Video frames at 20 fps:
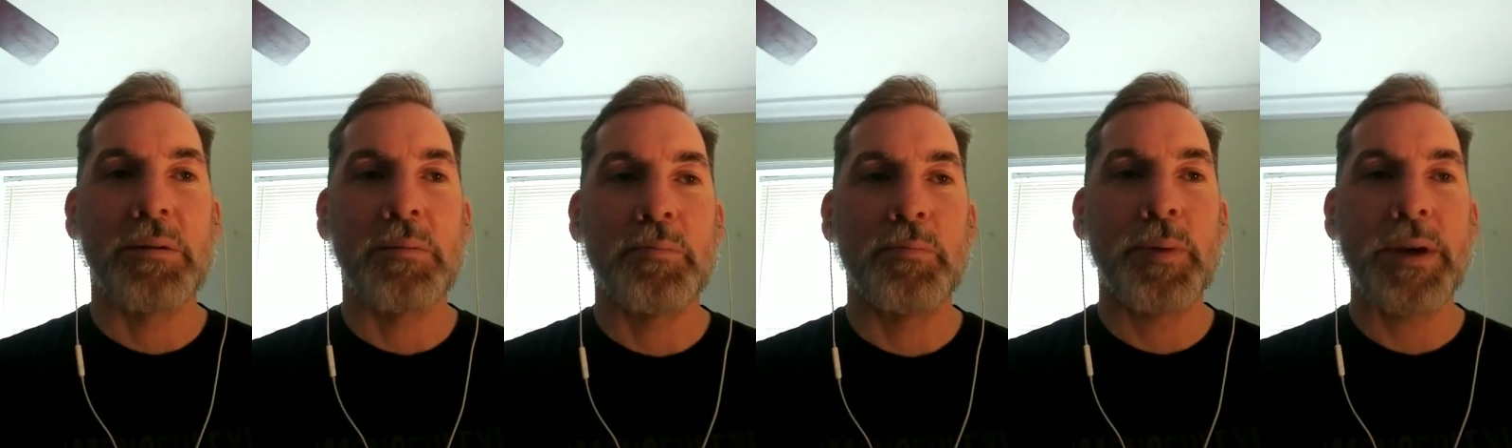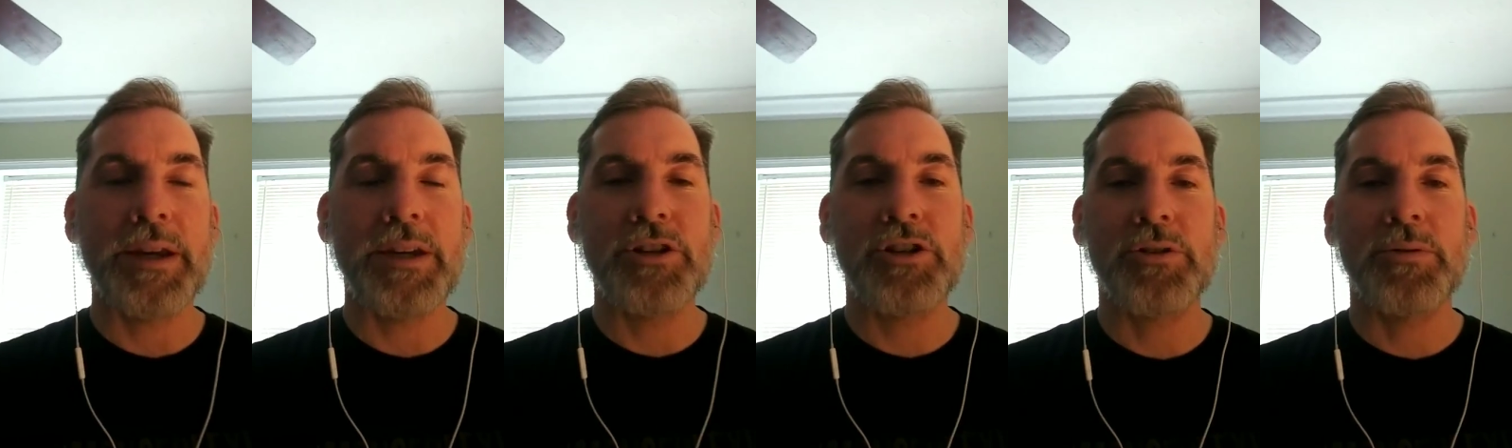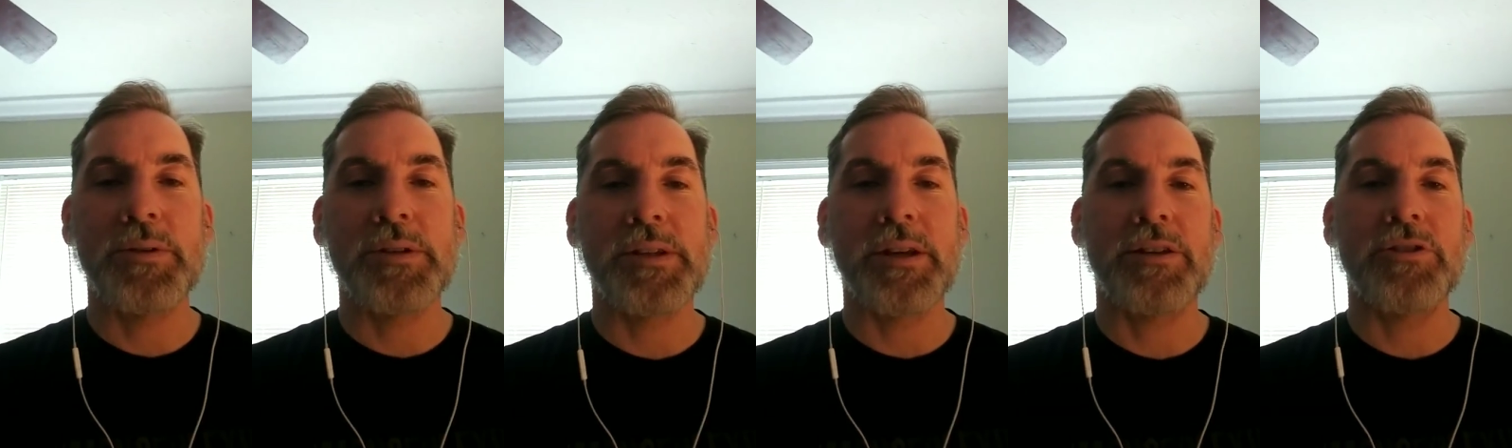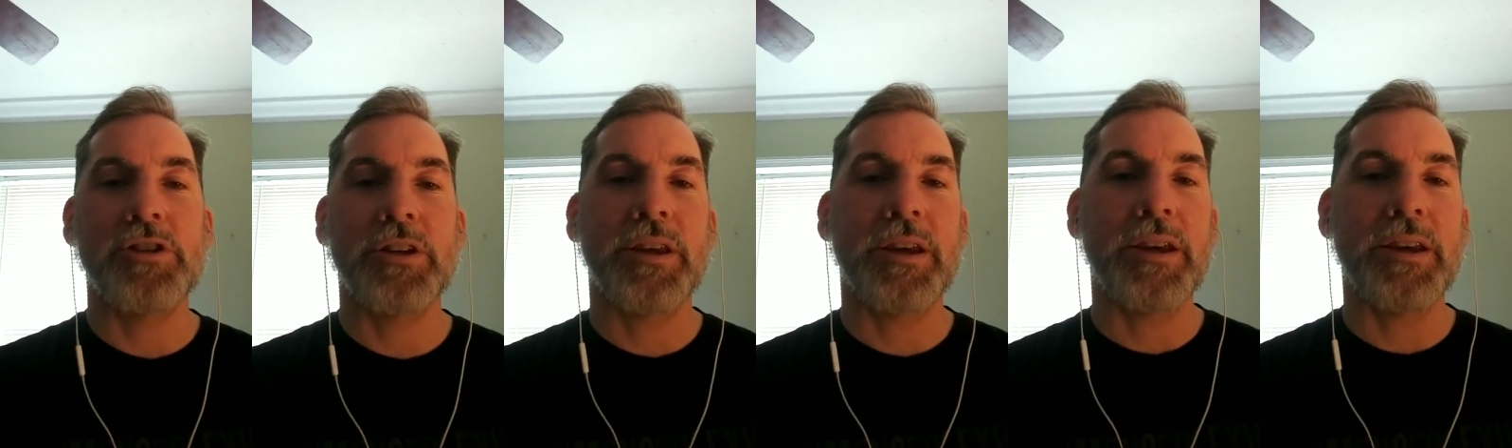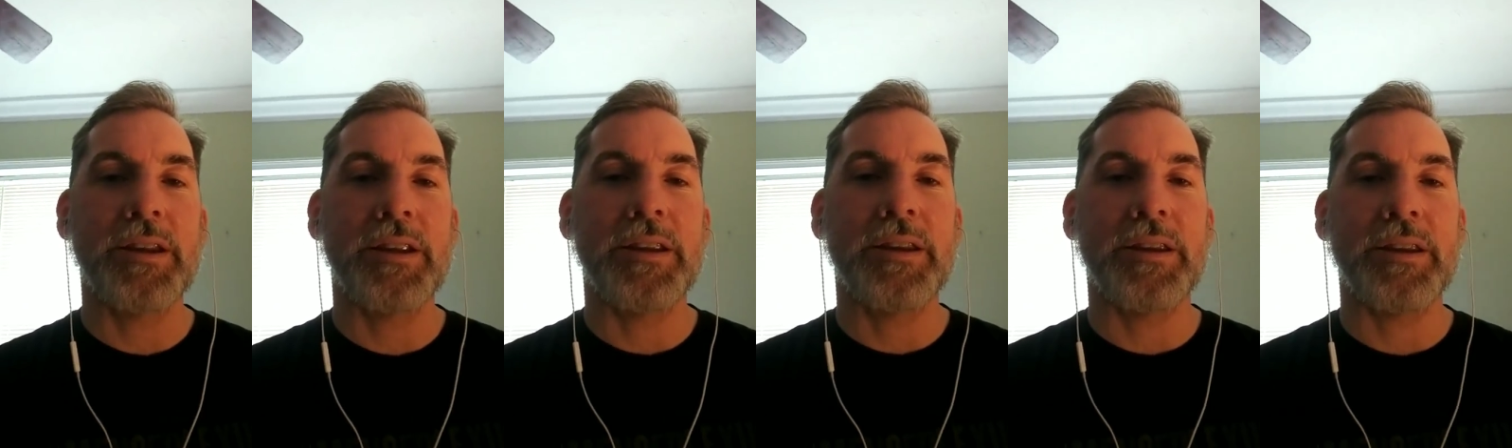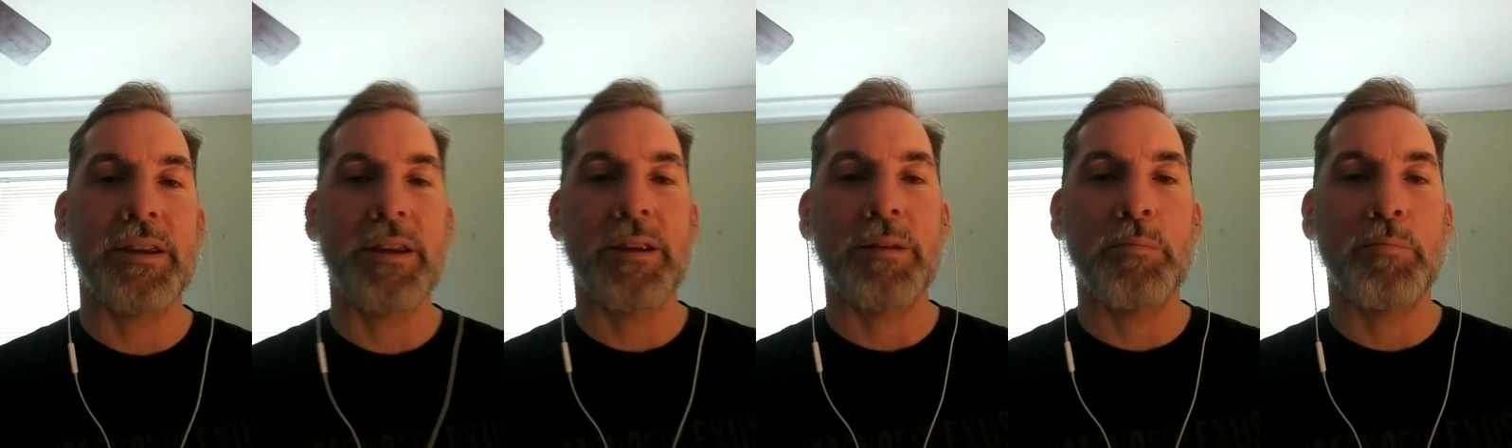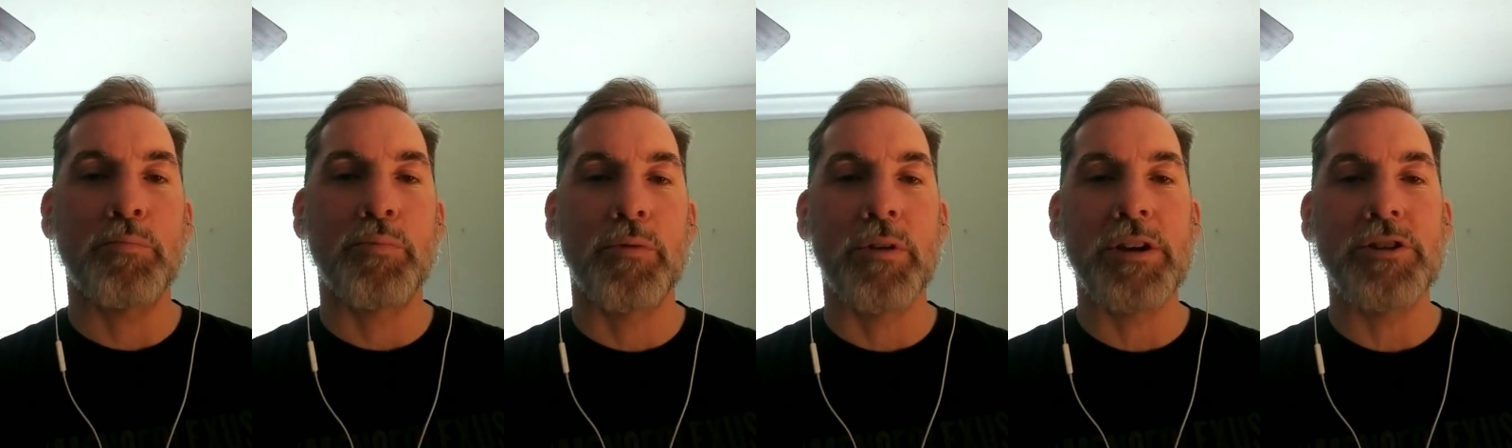Patient was educated in
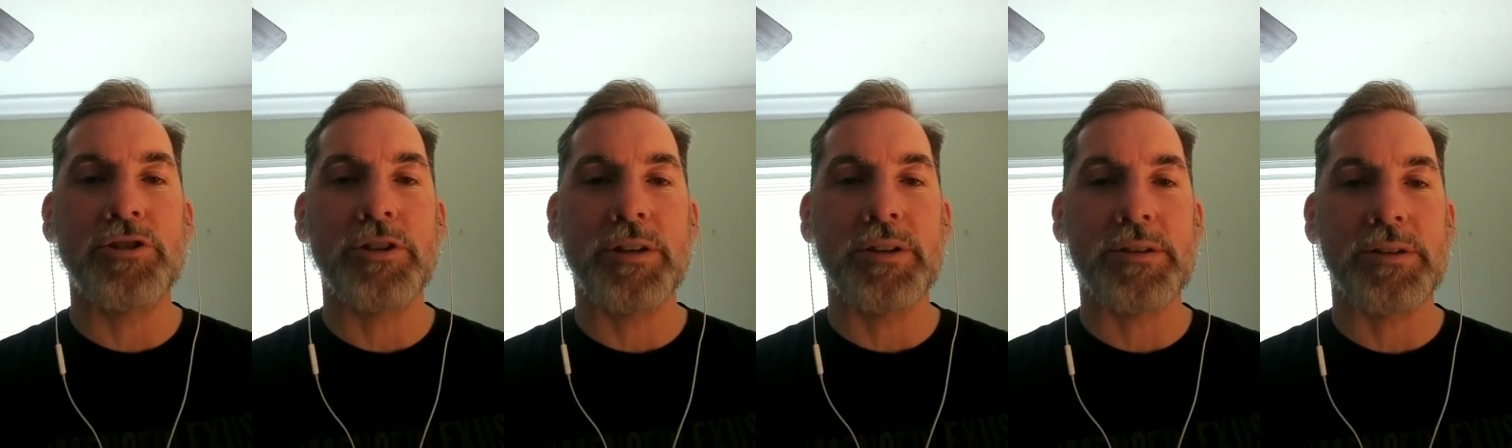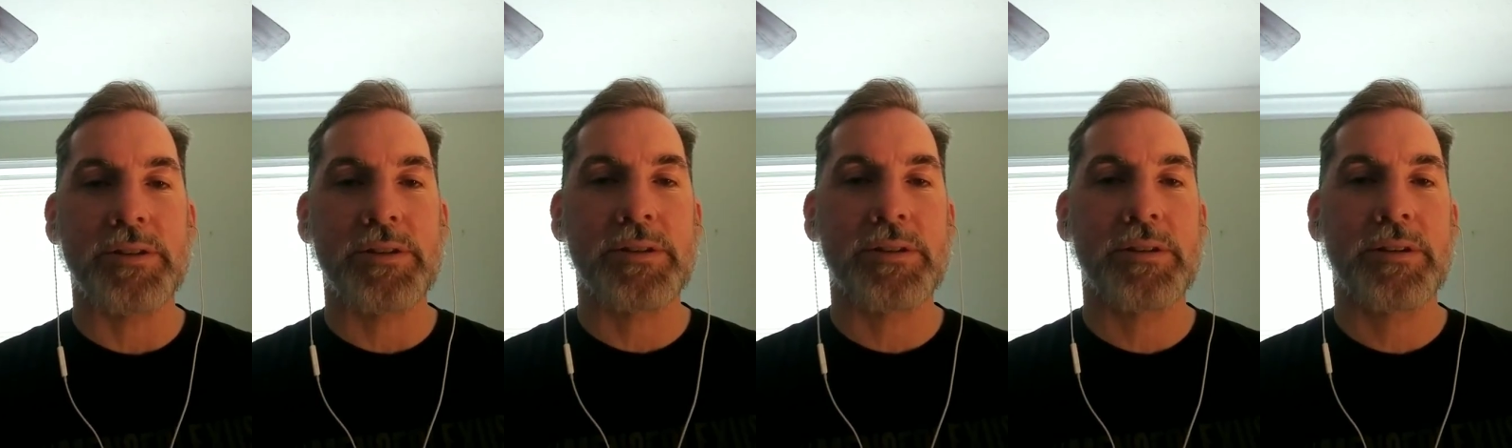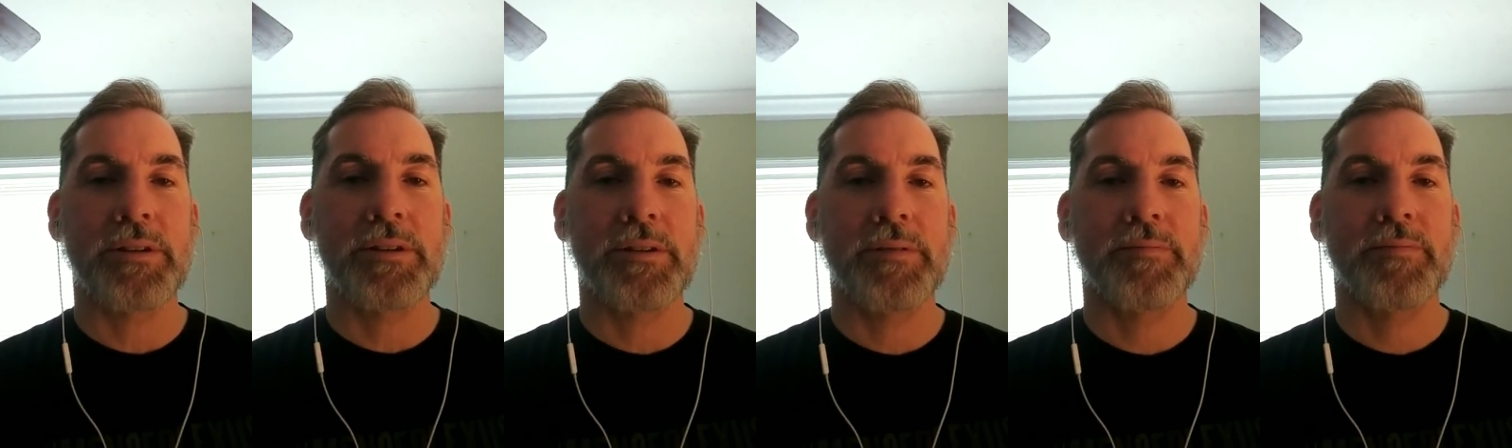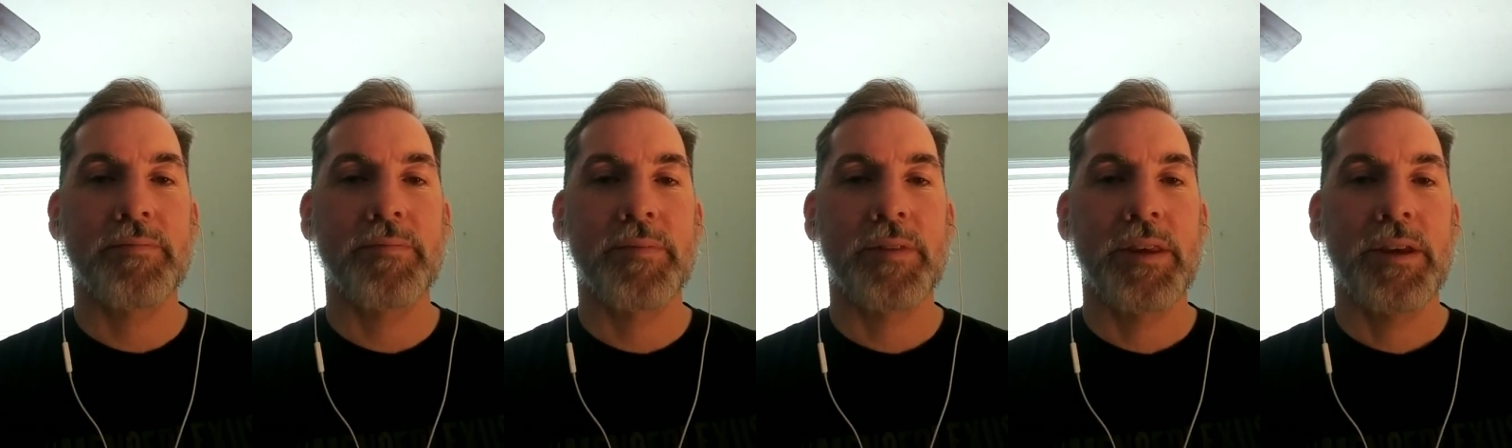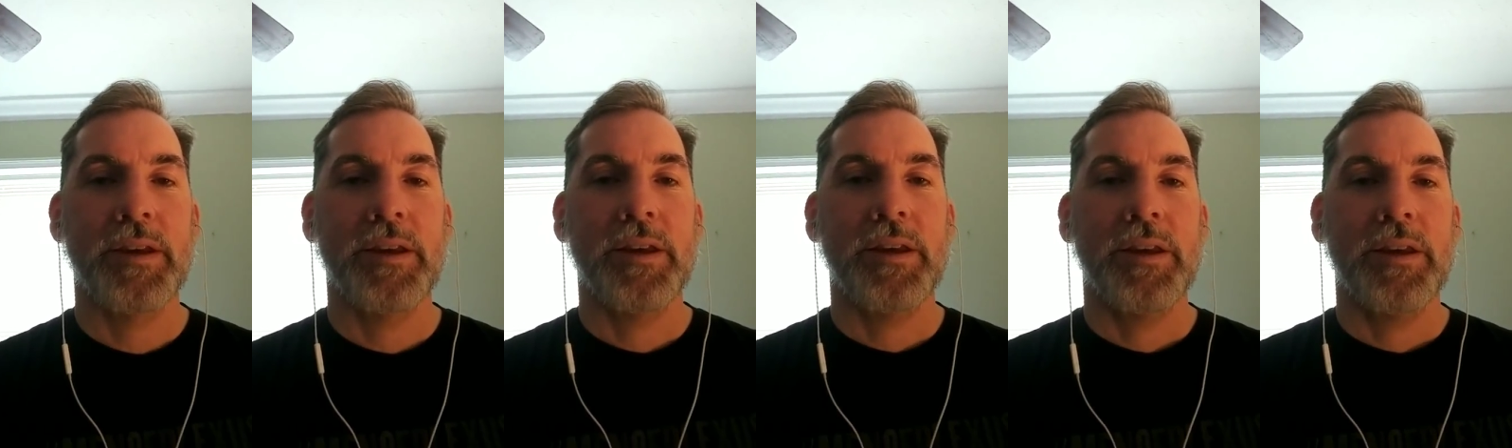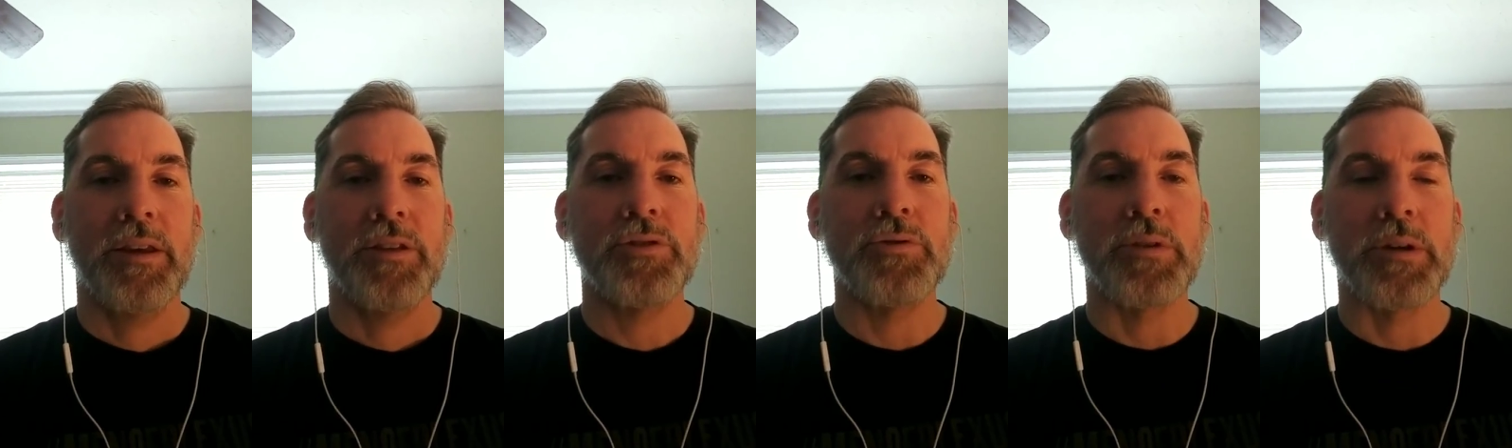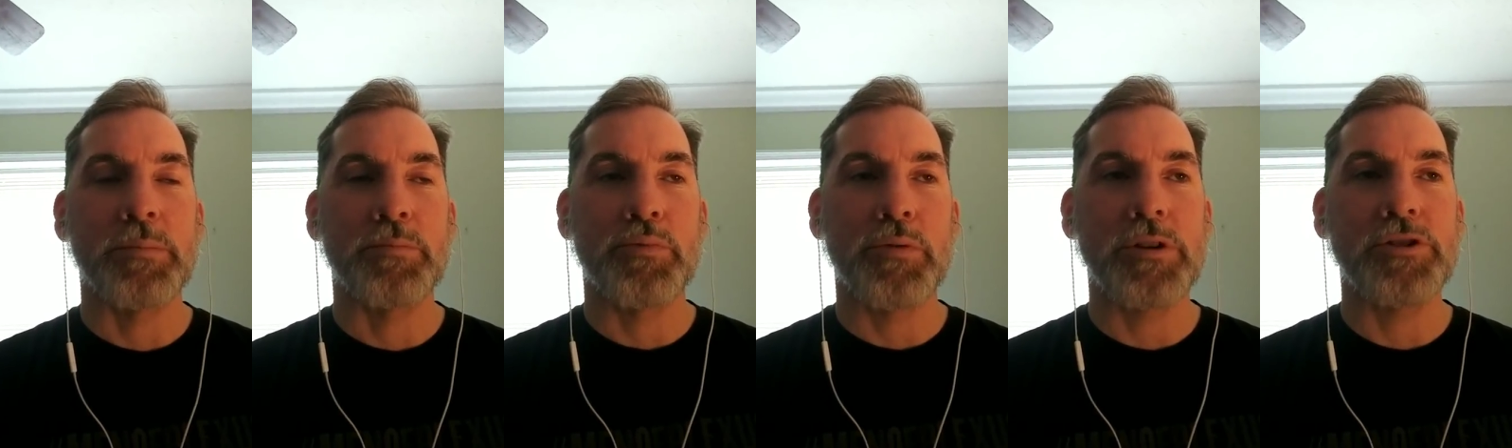bridges,
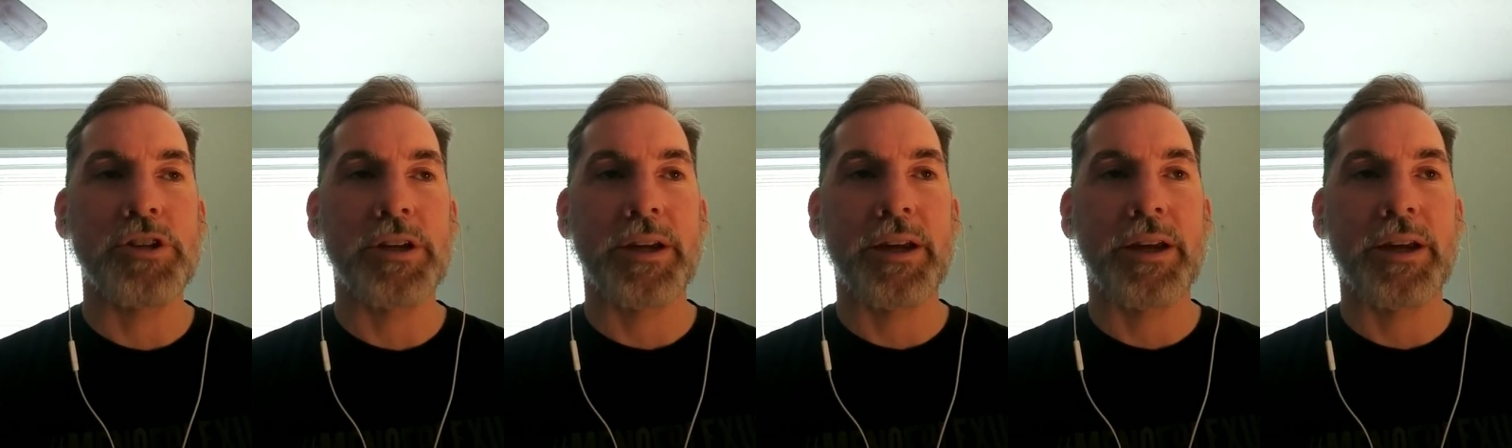doing bridging